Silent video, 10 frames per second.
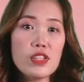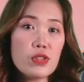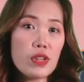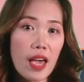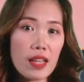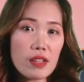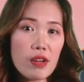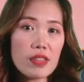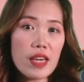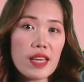Did you
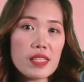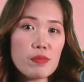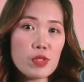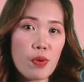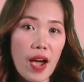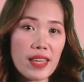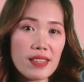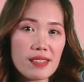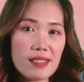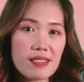get all the items
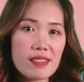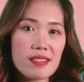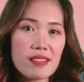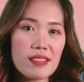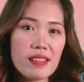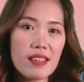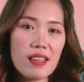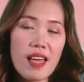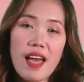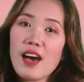right?
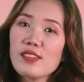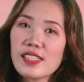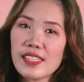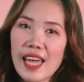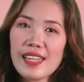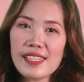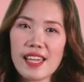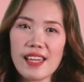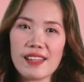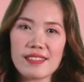
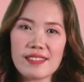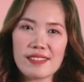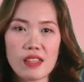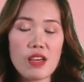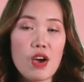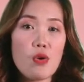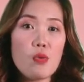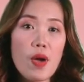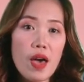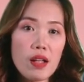Outstanding!
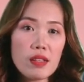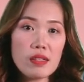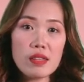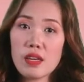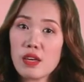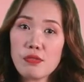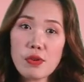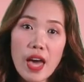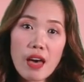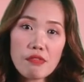Well, if
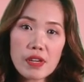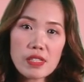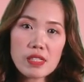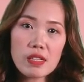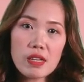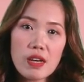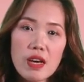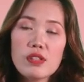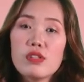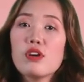you haven't,
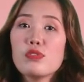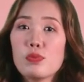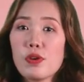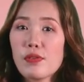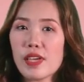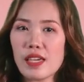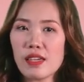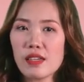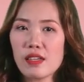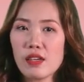don't
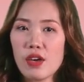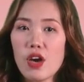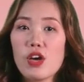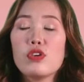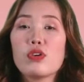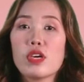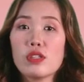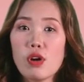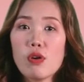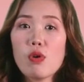worry. You
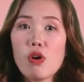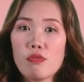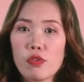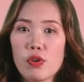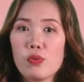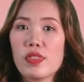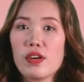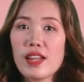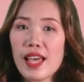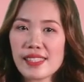can go over
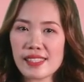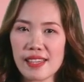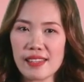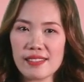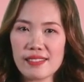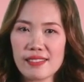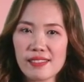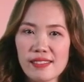with our lesson.